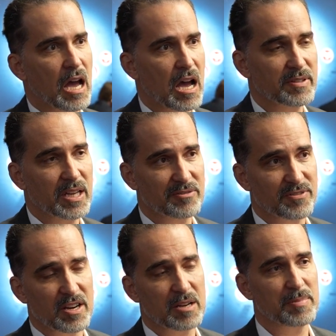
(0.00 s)
having a
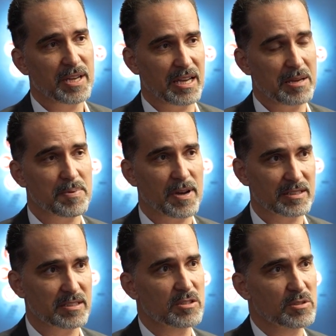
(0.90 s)
very big
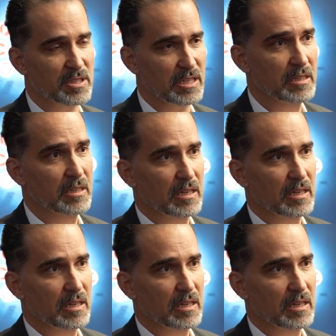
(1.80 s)
impact into the